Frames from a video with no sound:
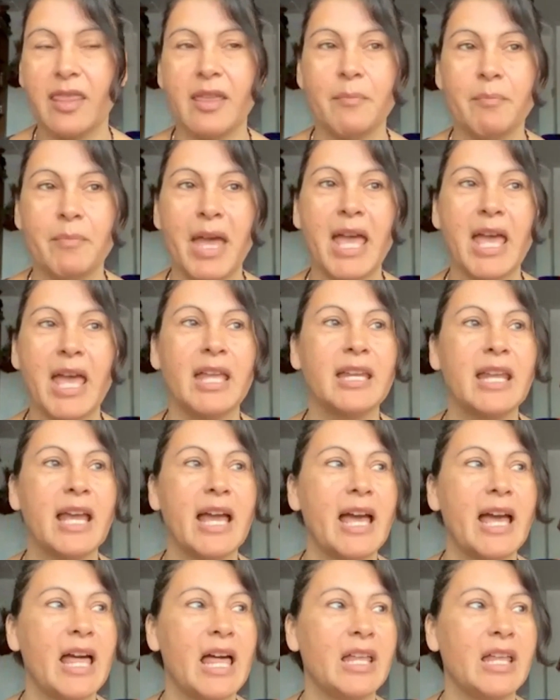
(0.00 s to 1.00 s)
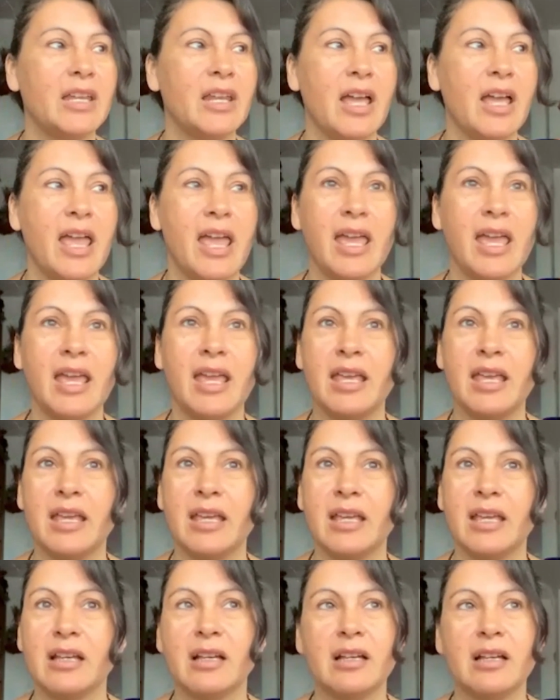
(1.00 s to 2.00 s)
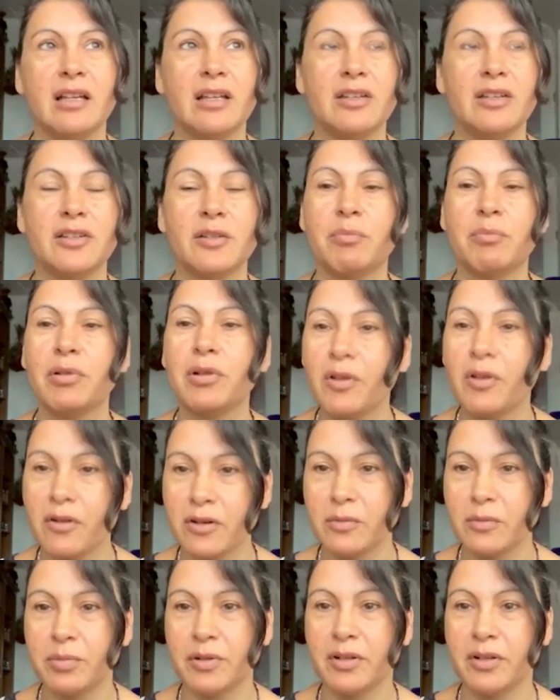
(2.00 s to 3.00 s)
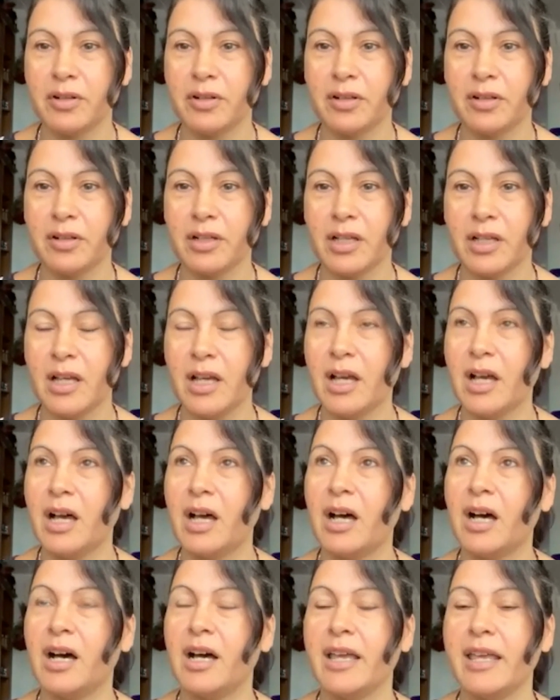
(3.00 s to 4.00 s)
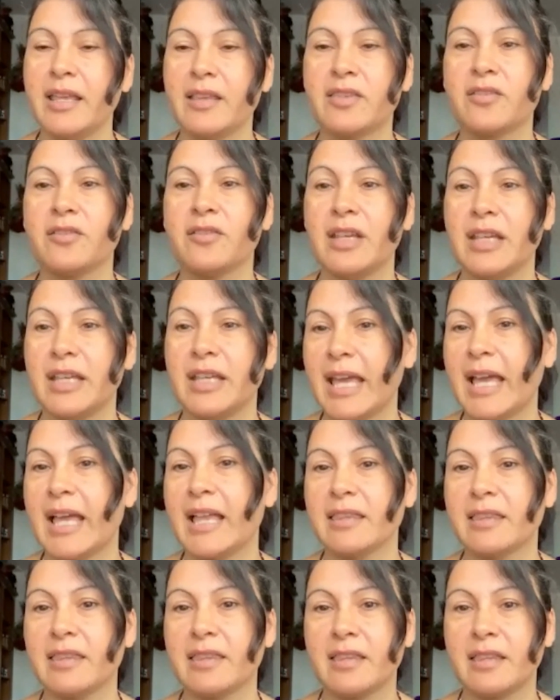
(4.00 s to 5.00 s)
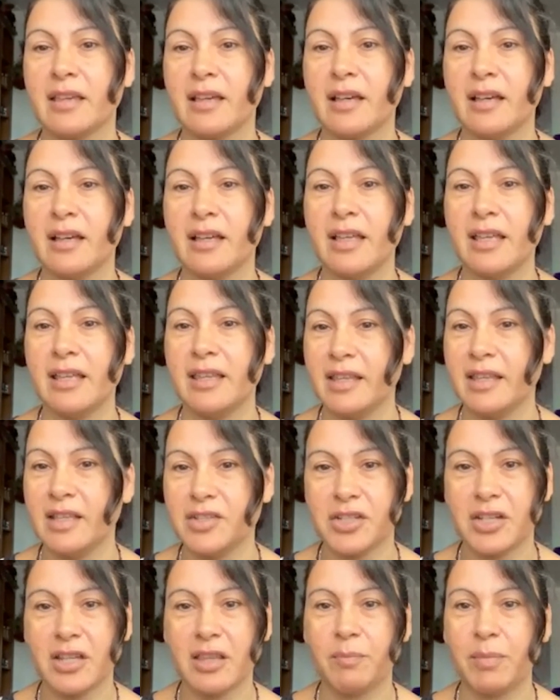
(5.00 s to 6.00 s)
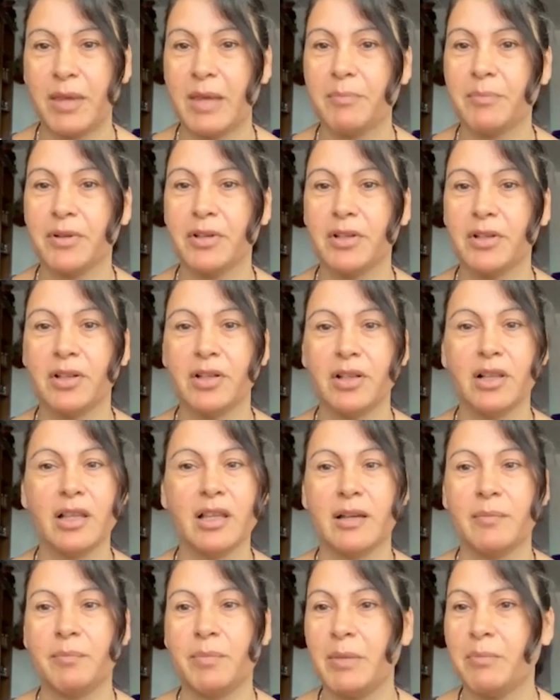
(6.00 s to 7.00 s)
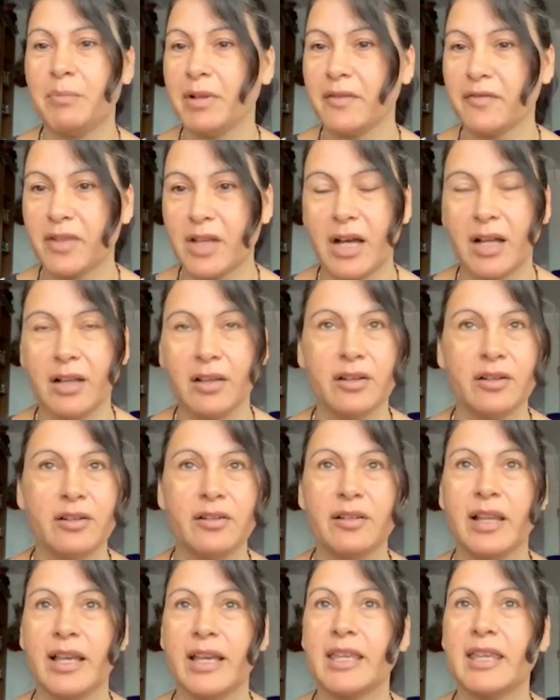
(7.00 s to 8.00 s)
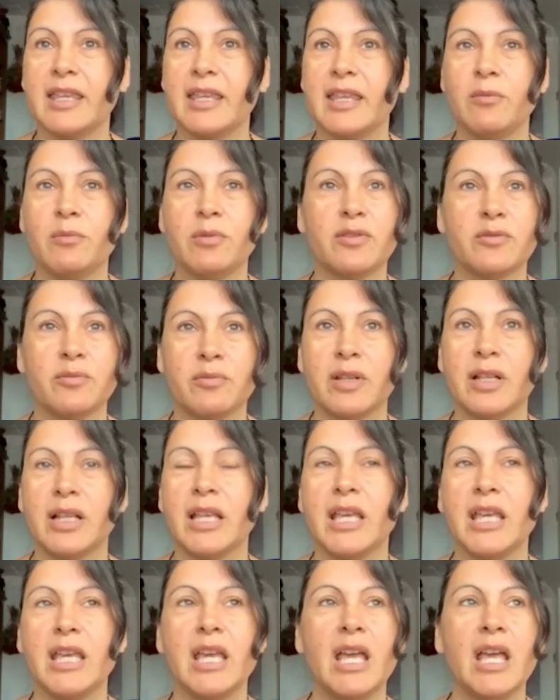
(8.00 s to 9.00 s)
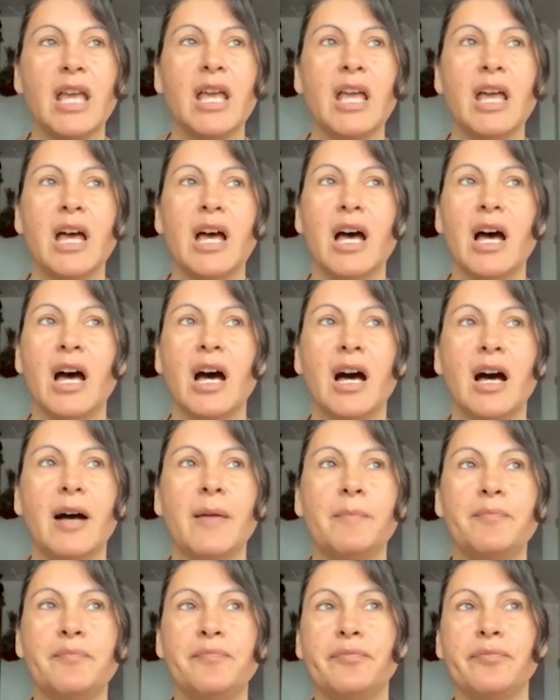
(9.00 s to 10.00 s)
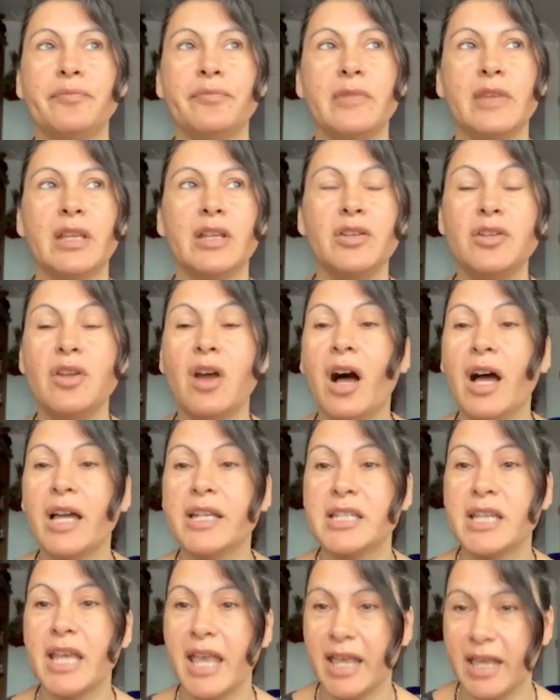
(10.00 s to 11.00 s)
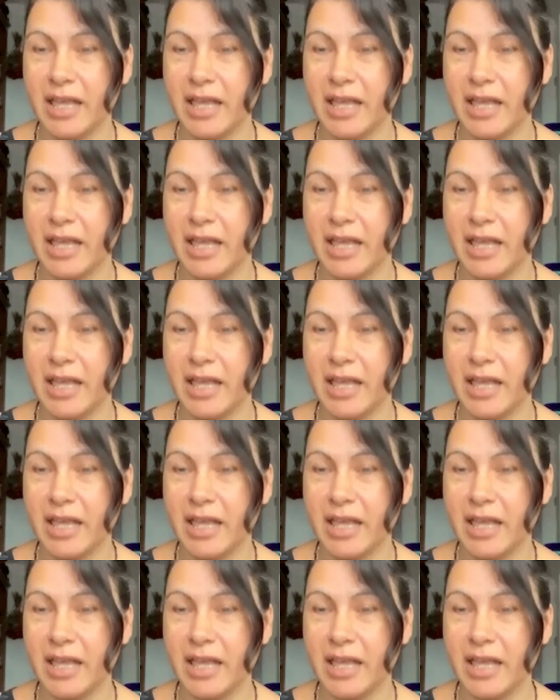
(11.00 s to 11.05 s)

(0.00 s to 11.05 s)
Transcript: the man had a deplorable Uh, history against uh, Indigenous people, uh, people of color. Like, he was really um, not a